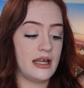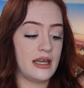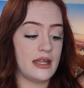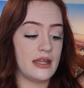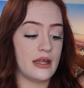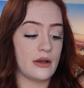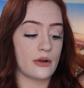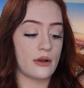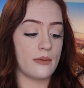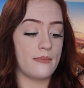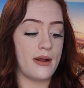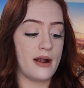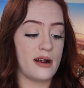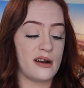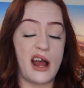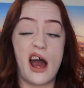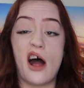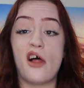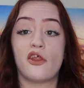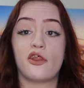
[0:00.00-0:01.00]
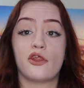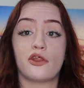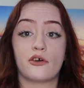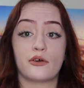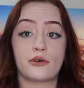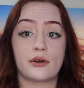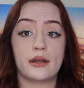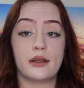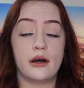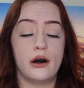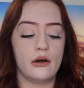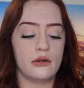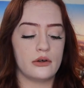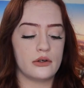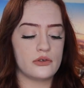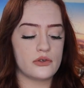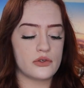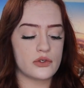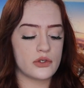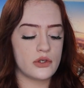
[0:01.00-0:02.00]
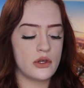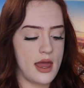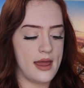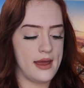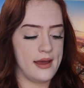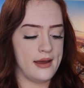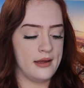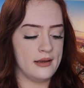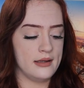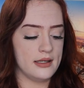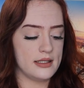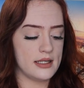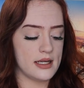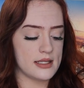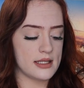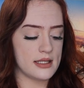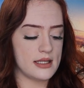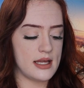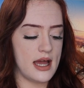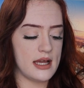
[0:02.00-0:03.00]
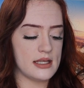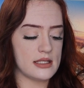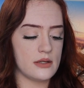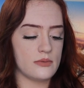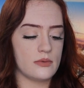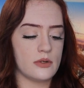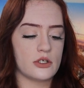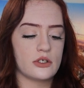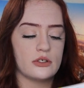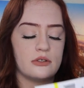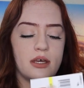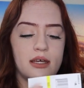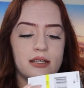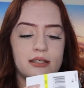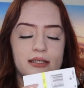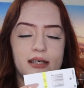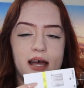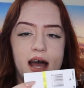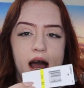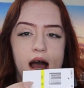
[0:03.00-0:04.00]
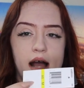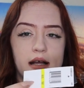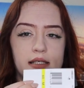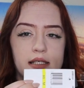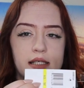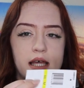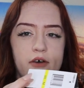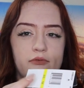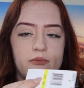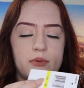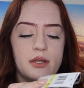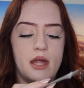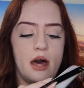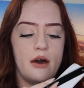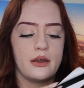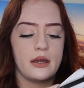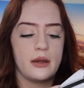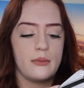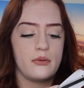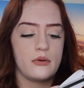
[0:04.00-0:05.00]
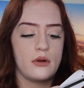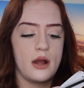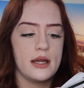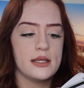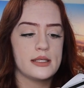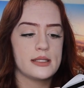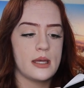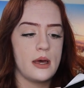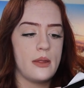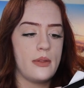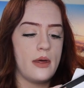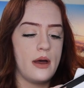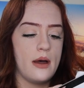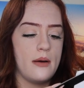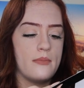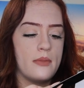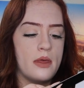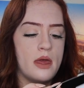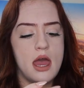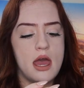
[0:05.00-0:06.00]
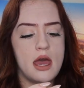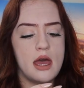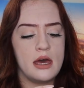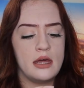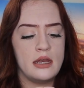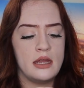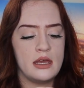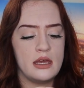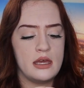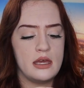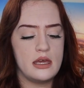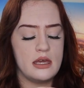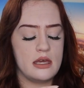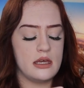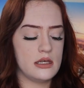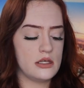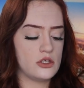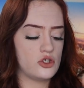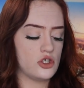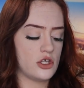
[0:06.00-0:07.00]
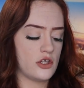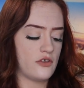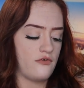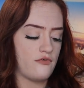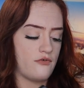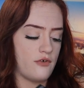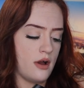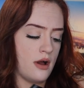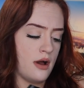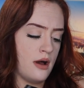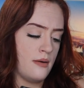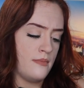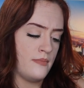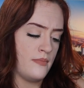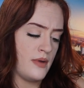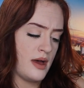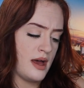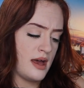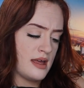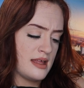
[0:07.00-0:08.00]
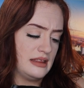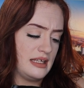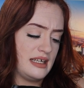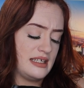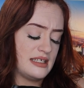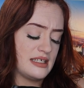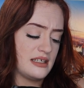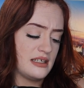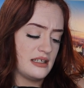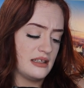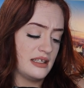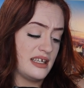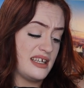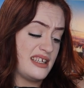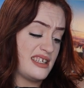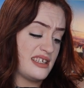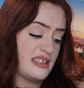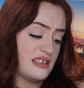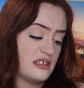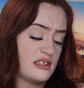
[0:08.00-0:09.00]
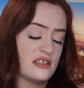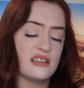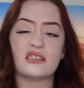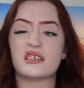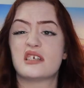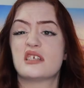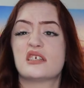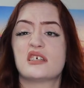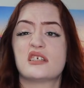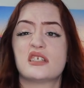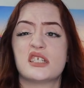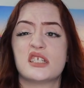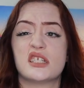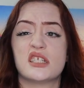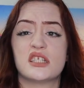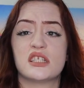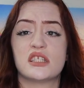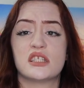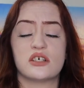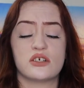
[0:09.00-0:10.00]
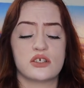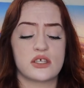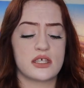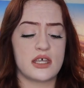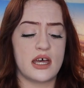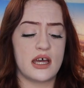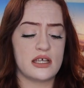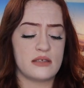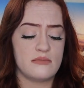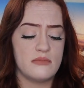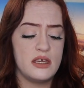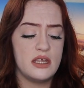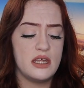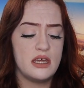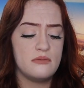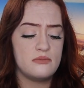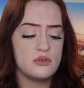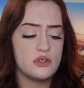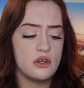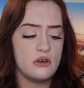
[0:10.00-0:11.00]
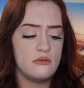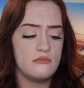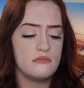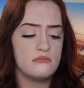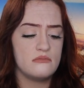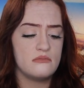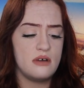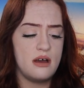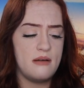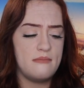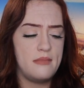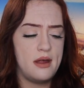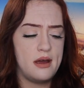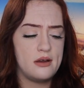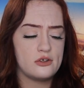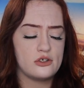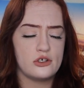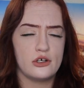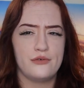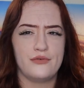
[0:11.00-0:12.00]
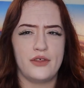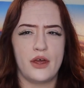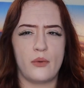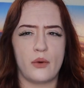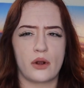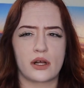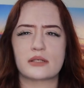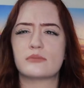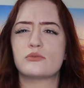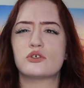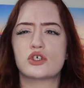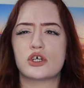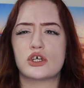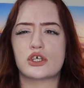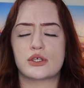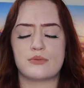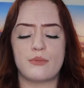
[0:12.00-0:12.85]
and they're compared at $30. And it doesn't, it has the original, like, tag stuff, but not, like, a price on them. And it is just from Leighton, Leighton, Leighton? There's a size medium, so I'm, I'm not sure if they work. I'm usually a